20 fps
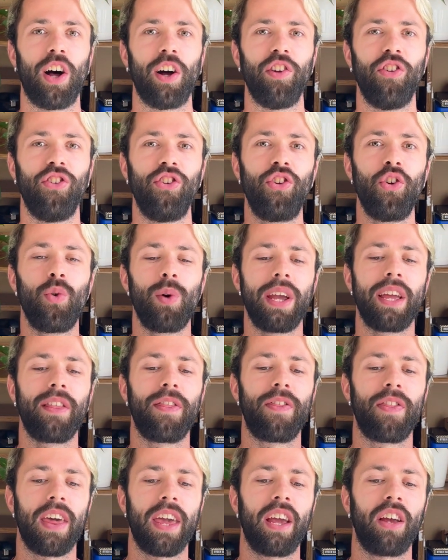is doing
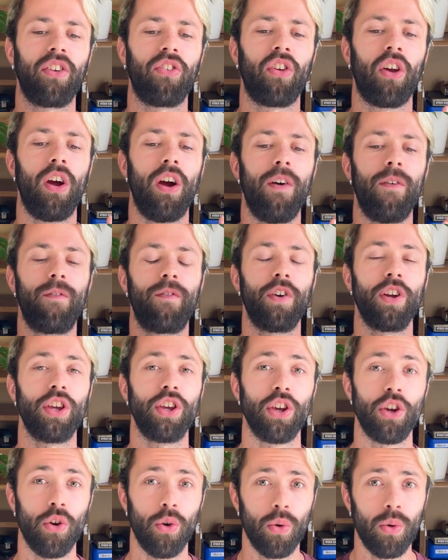things for
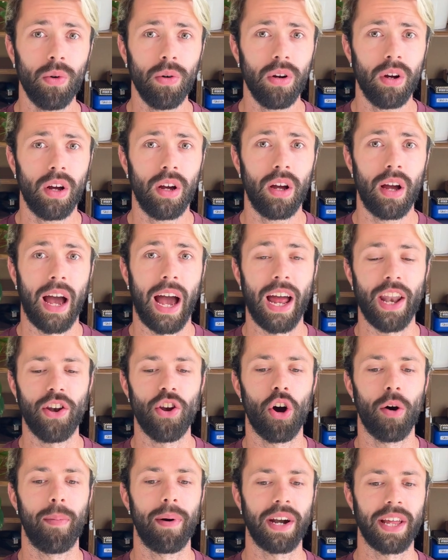you and
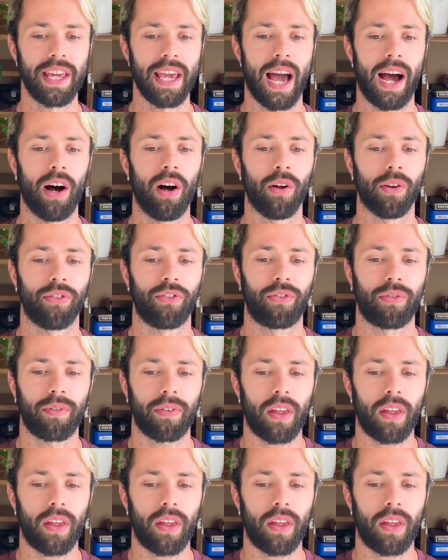nobody else.